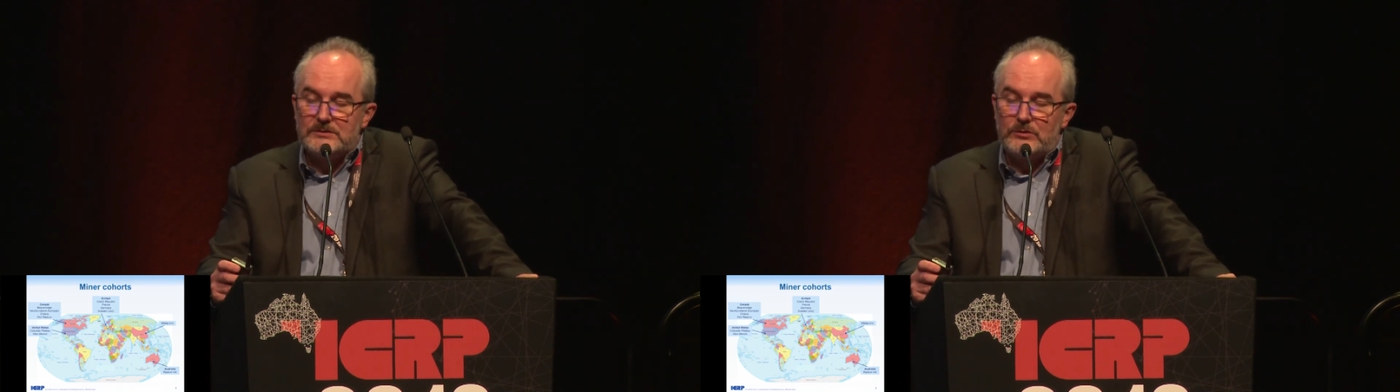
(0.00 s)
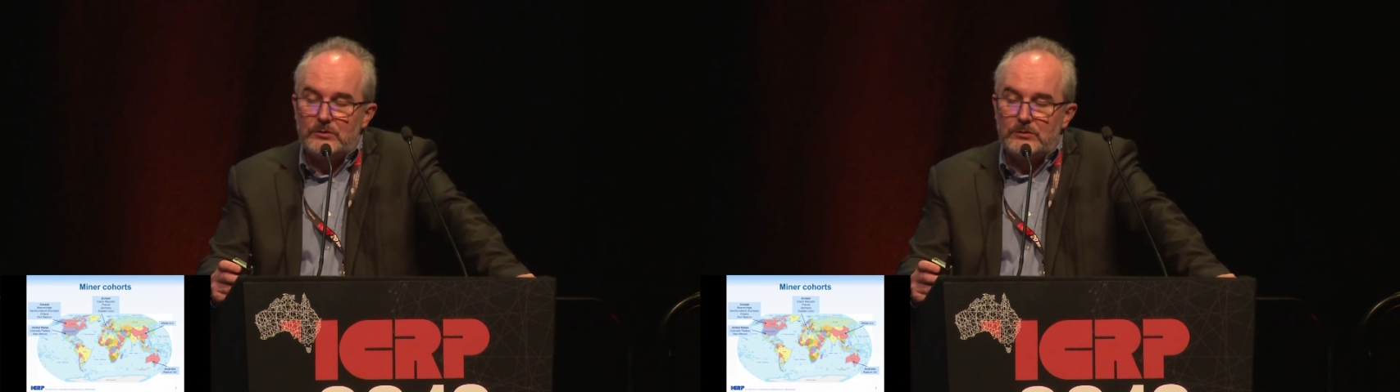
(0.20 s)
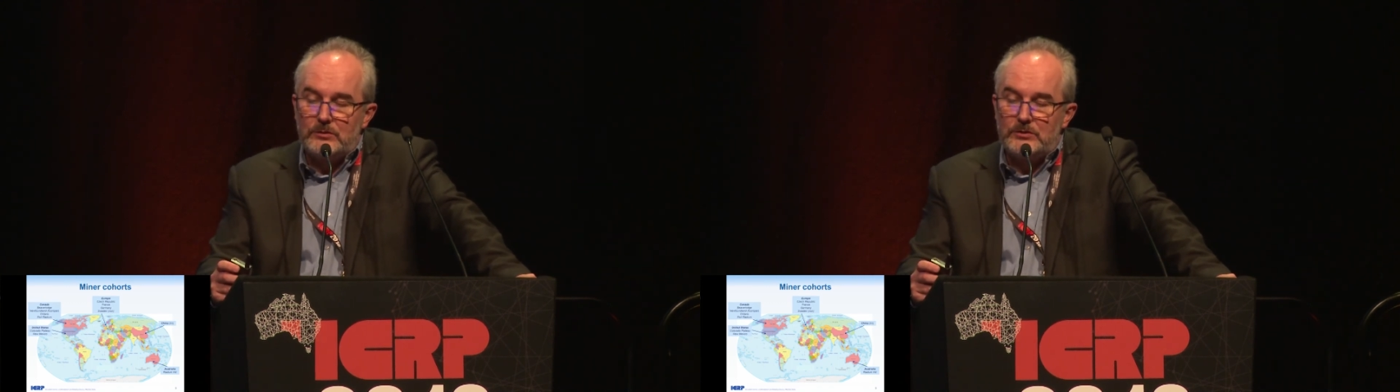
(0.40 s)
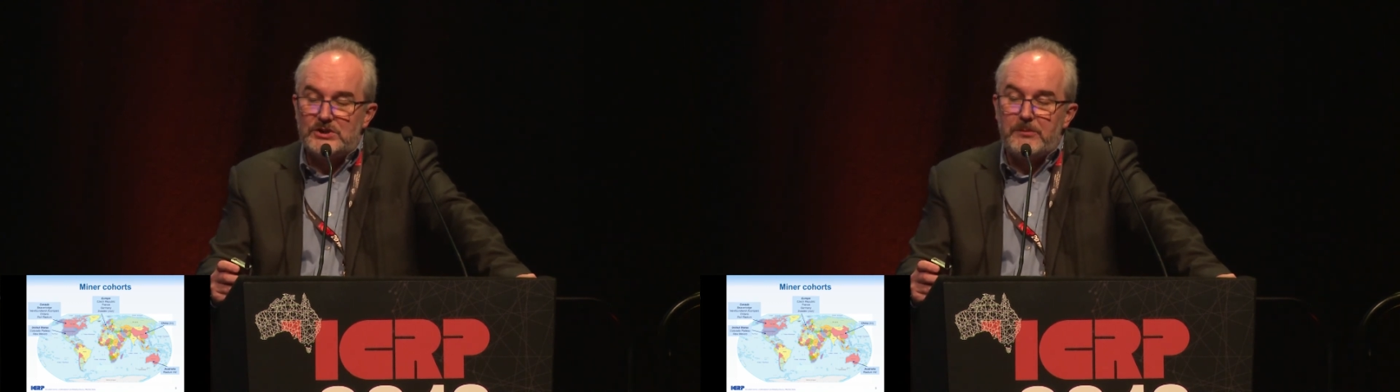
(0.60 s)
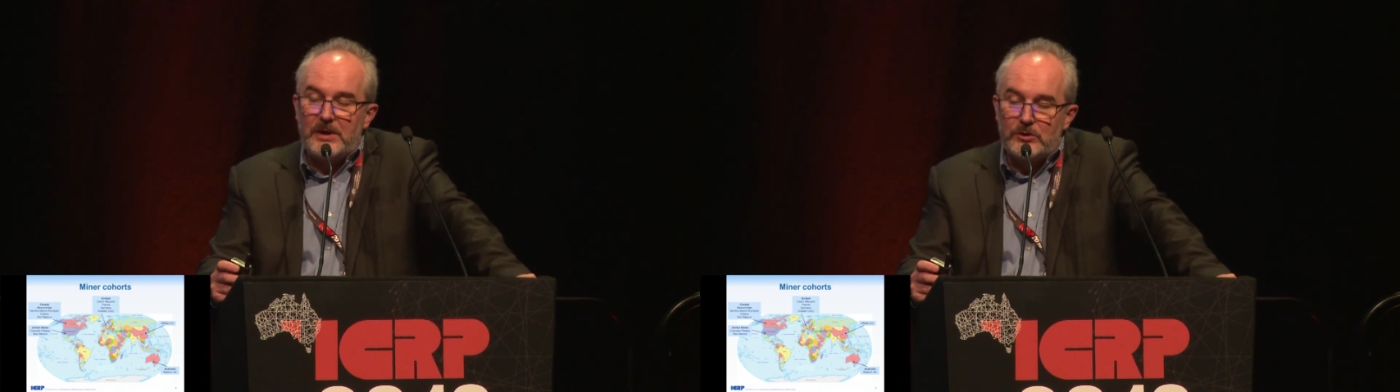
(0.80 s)
The
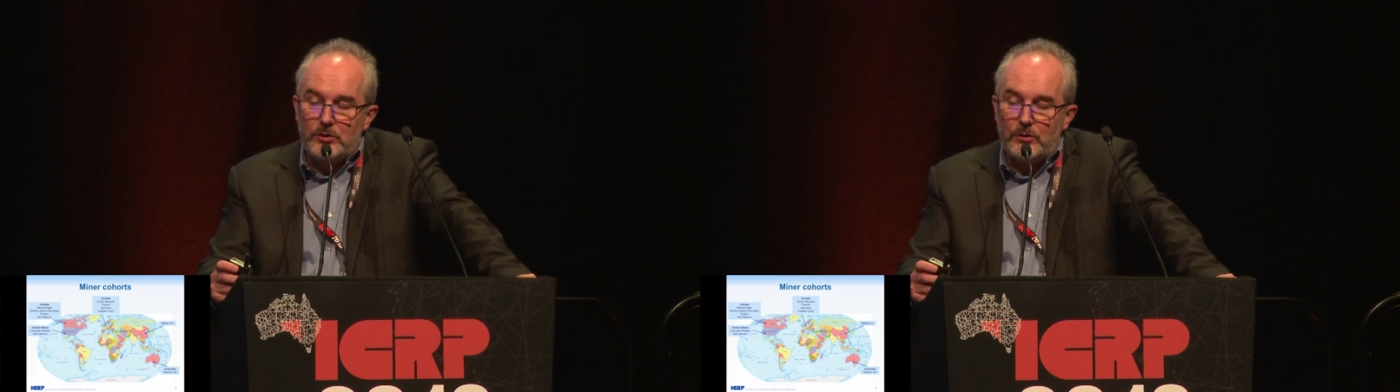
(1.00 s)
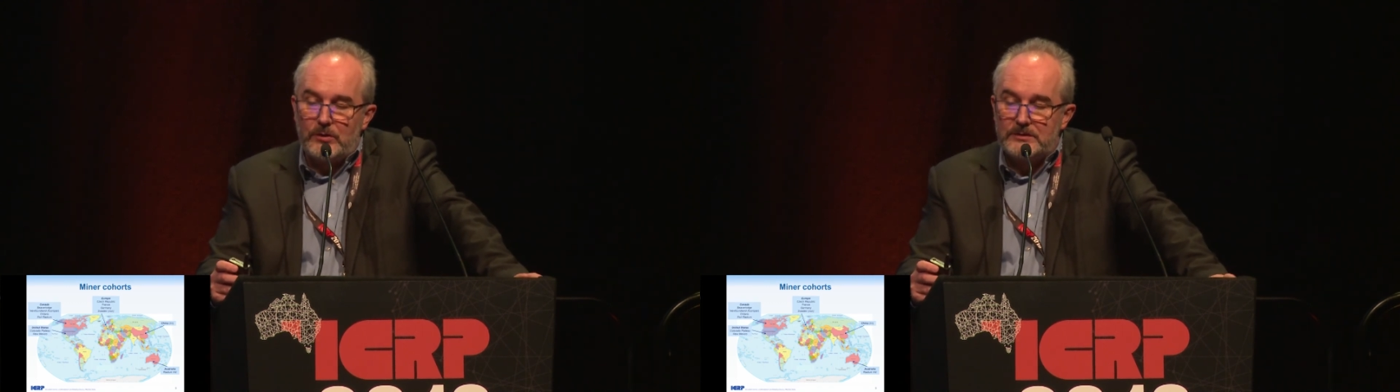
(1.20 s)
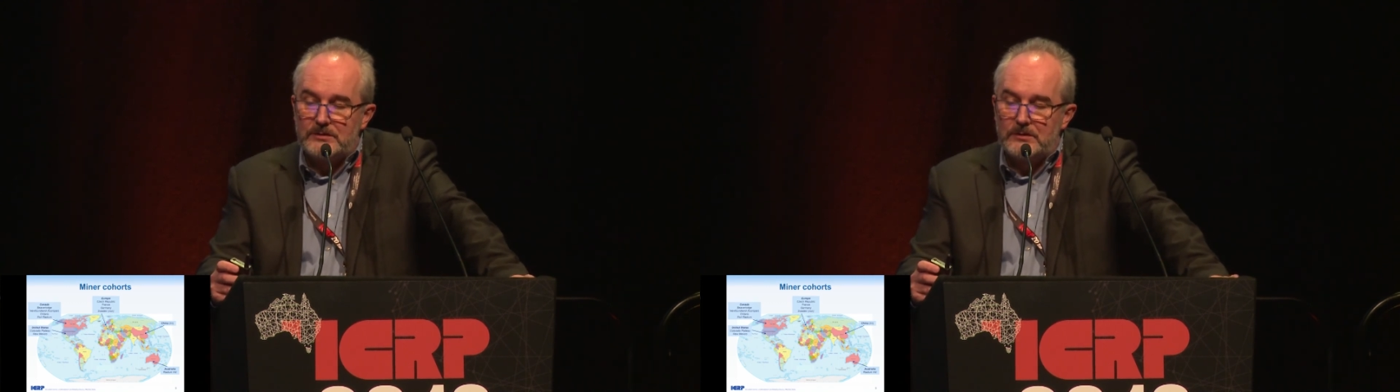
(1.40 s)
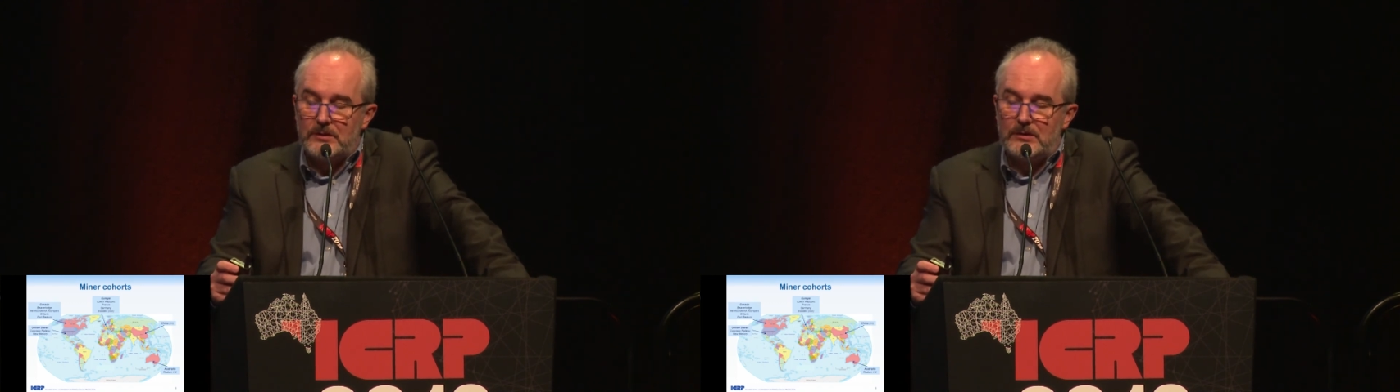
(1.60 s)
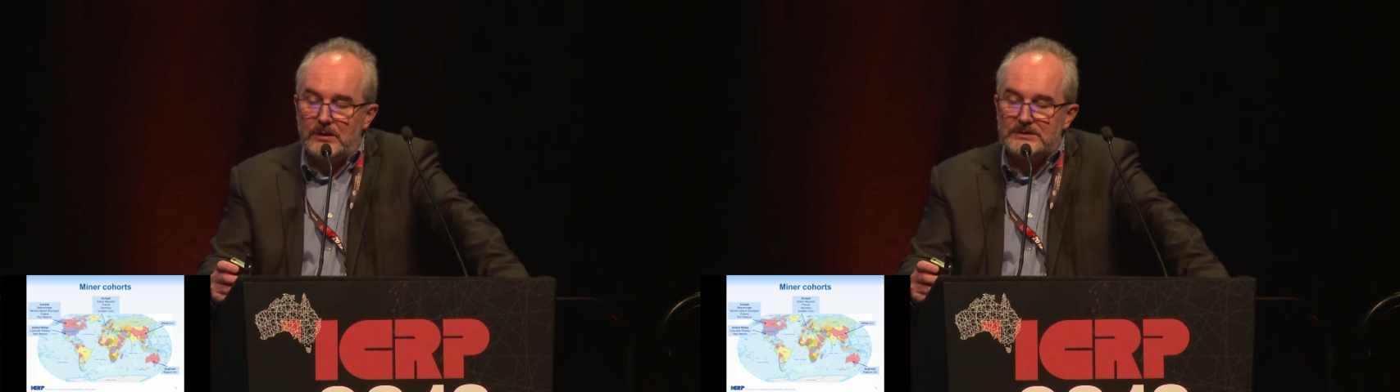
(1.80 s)
German cohort
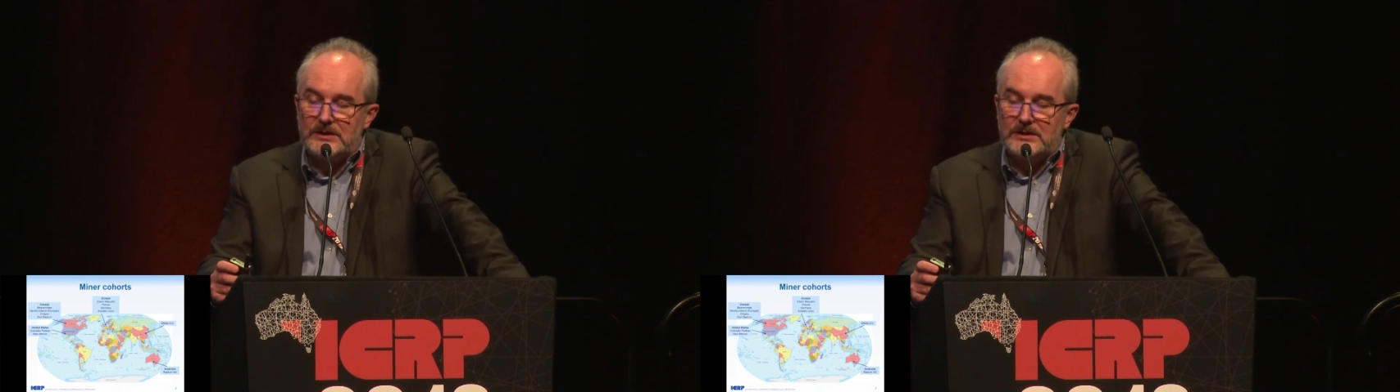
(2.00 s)
is